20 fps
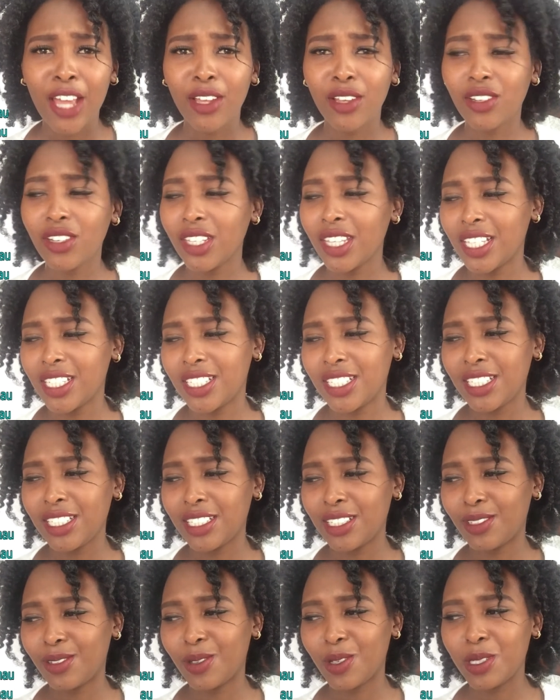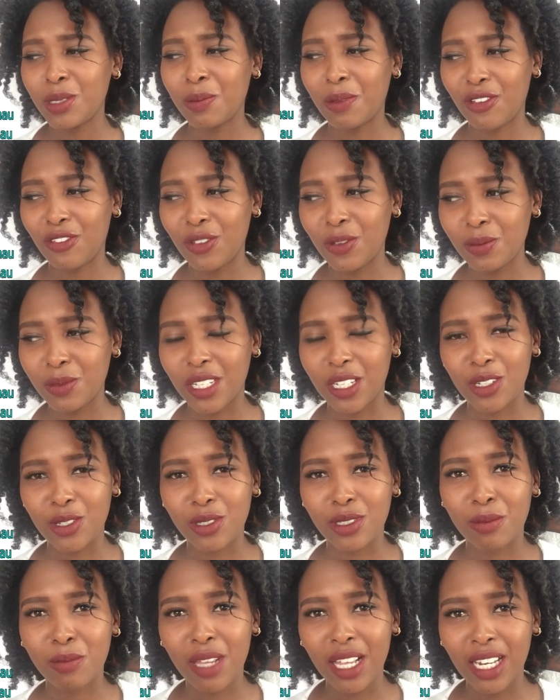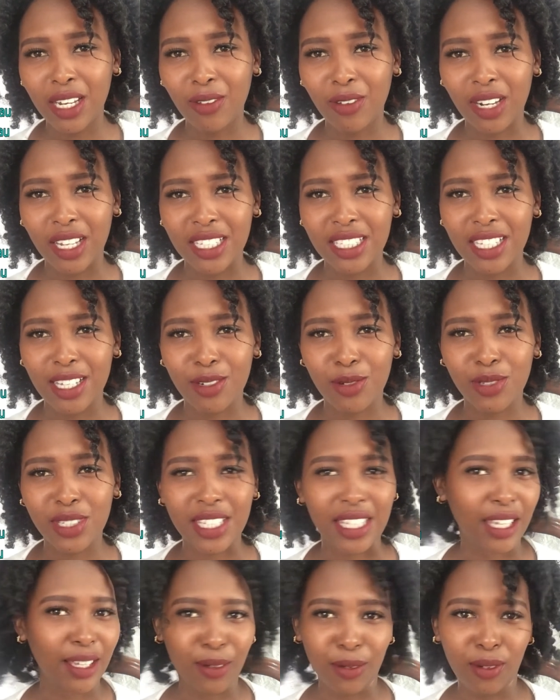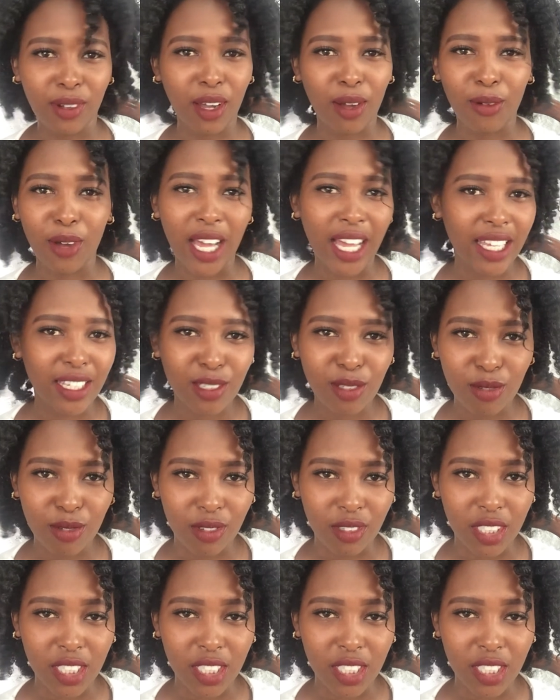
You know, they're just those perfumes that you smell on a skatuzi kinuka in high school.